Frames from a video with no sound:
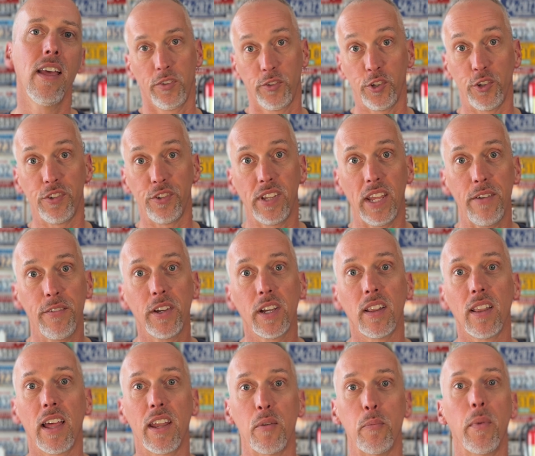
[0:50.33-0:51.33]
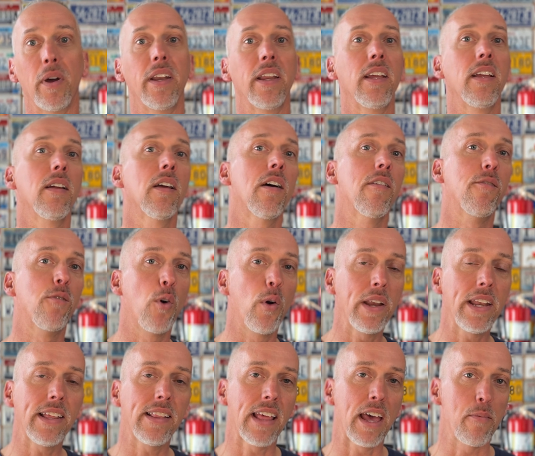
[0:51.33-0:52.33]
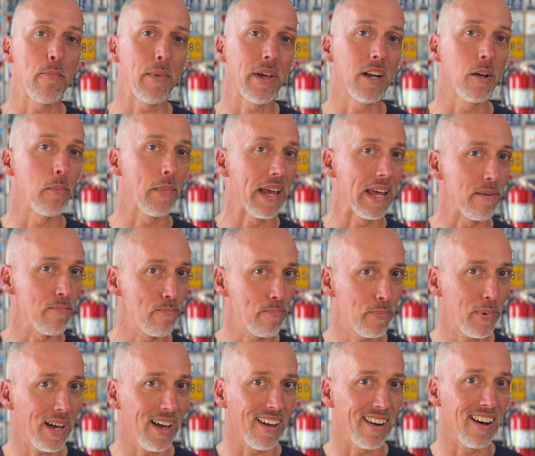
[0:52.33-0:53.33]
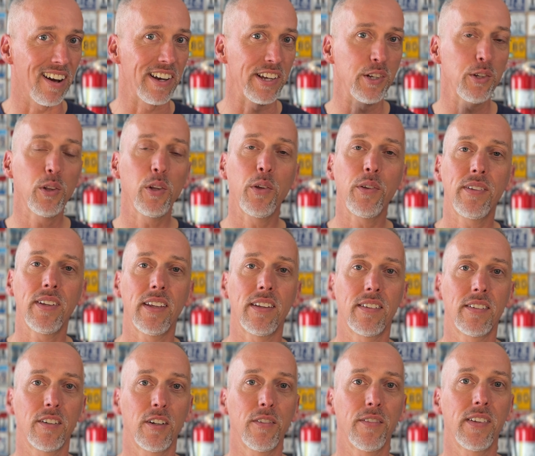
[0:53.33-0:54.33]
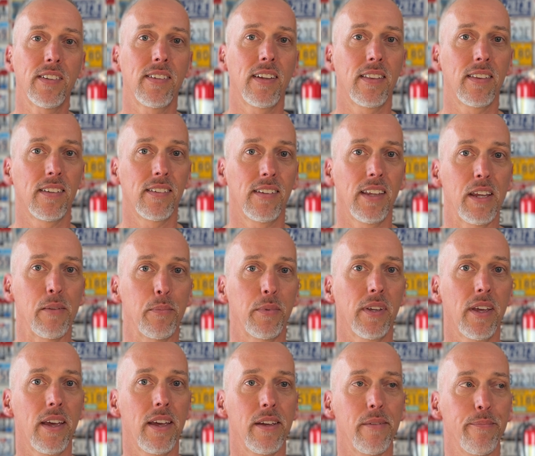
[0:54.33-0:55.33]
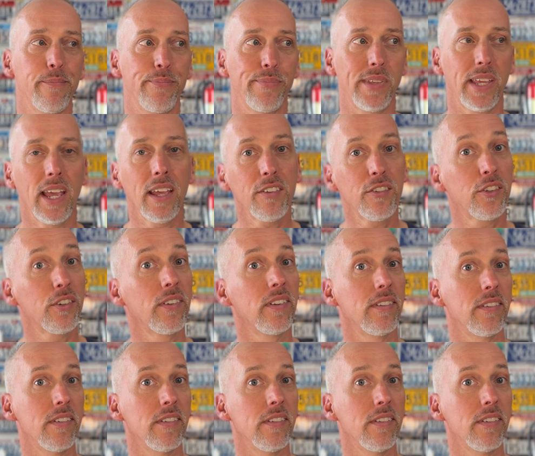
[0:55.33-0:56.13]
So you're saving a lot of money, avoiding that middleman, but are you losing service at the same time? The answer is